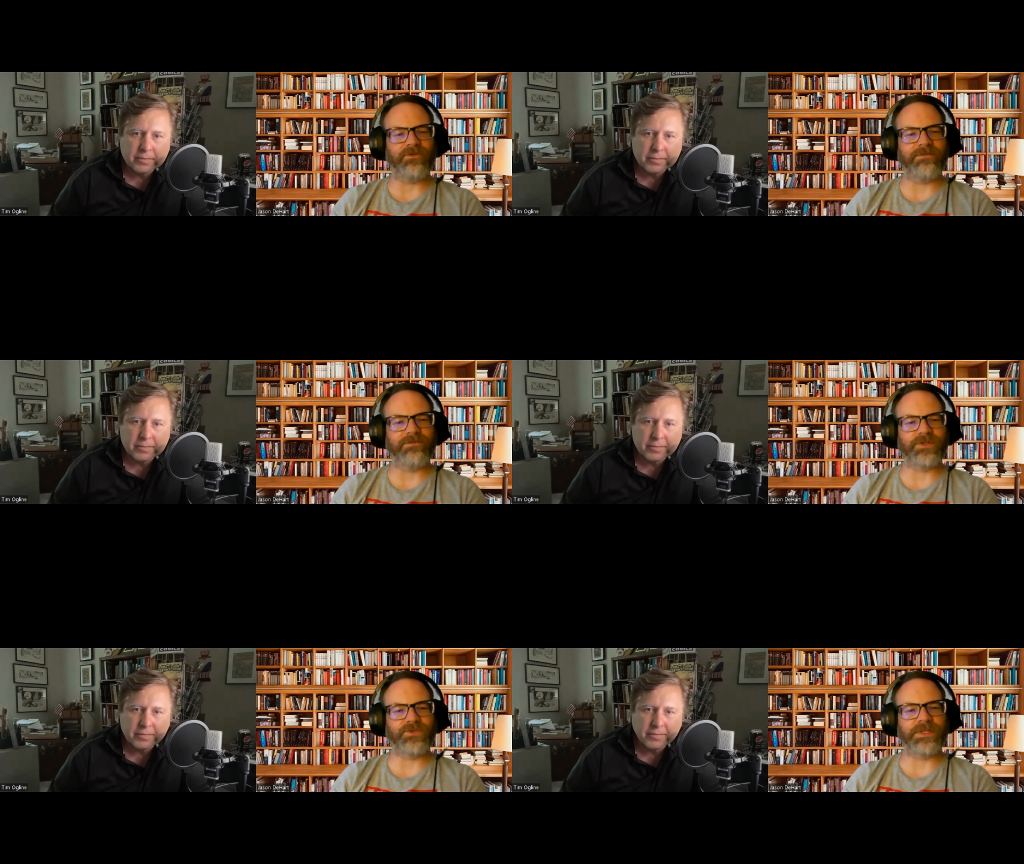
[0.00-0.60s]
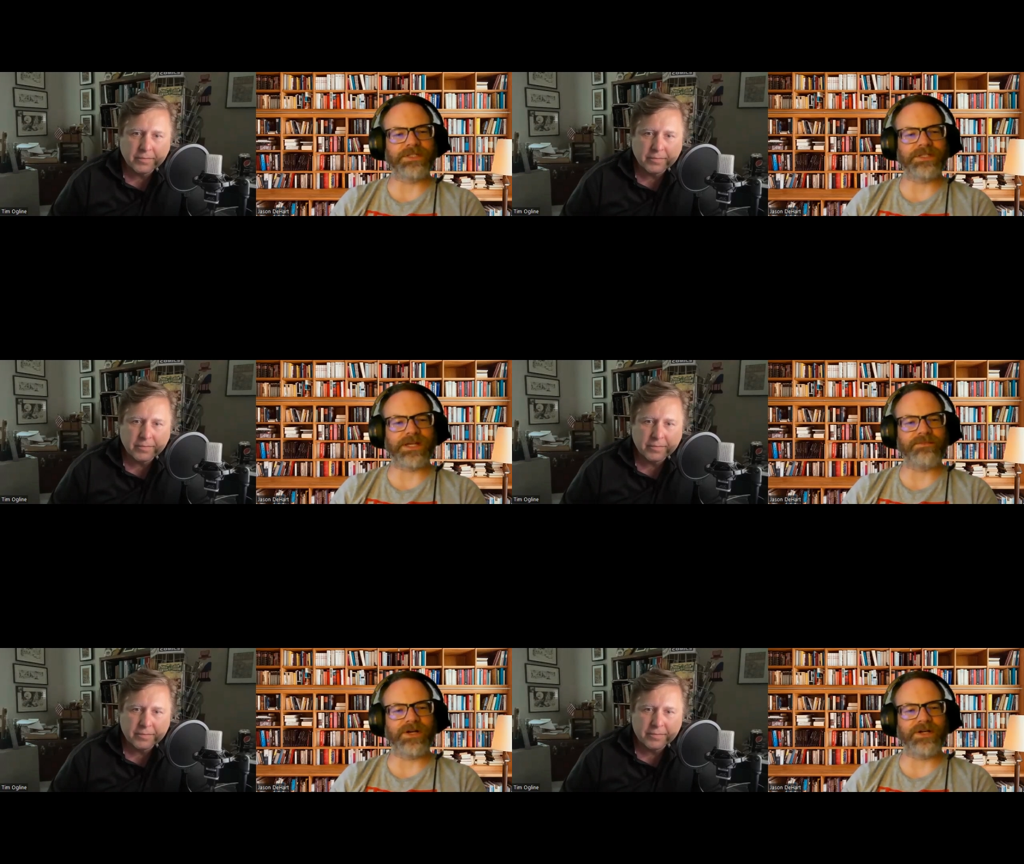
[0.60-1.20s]
Speaker 1: whoever is willing to
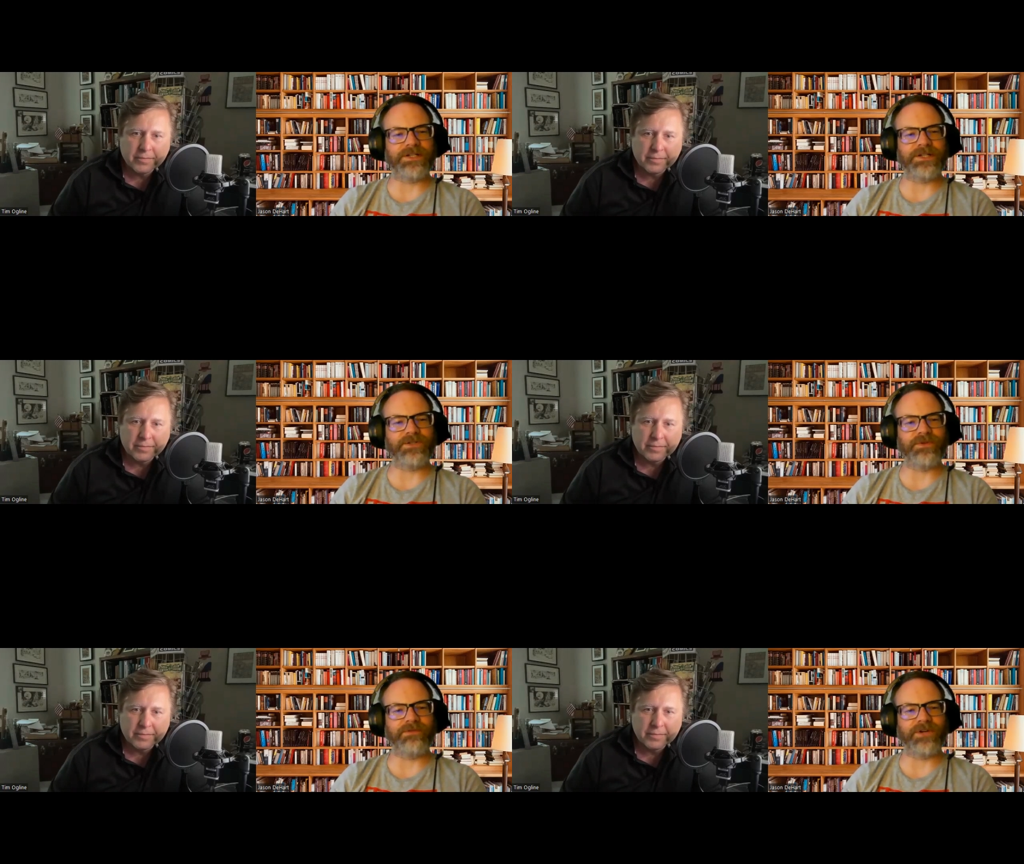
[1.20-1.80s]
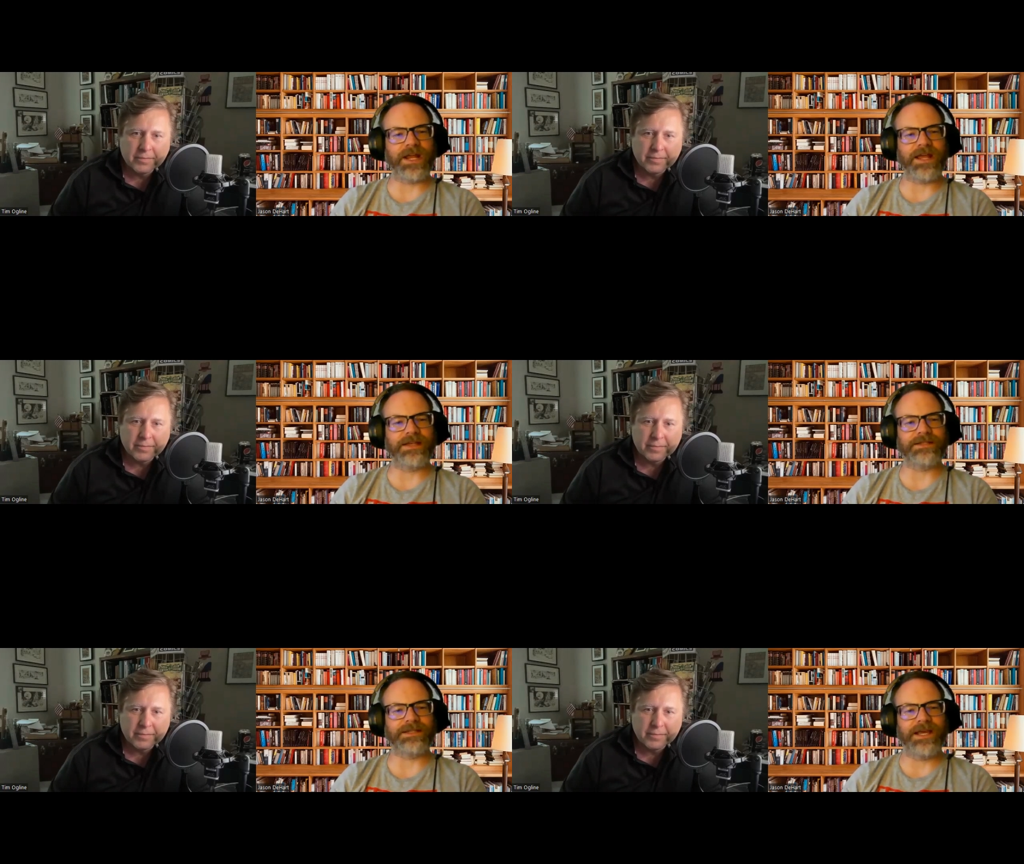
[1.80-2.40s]
come on and whoever
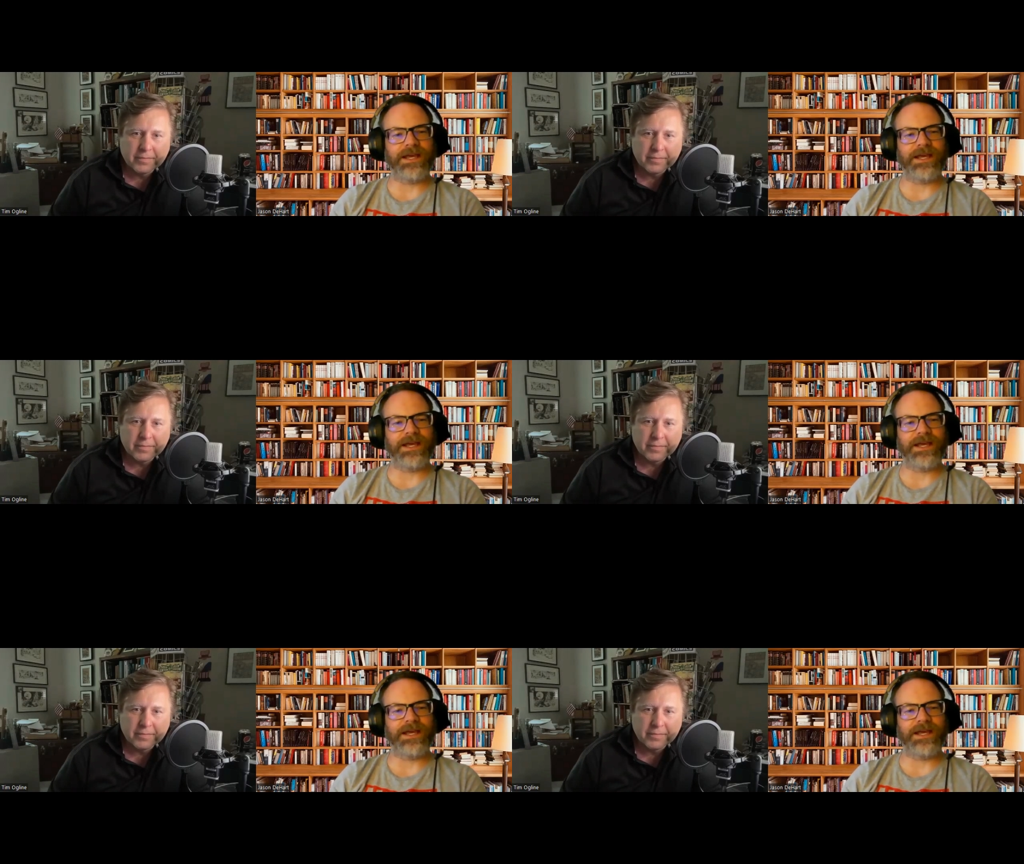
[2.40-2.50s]
has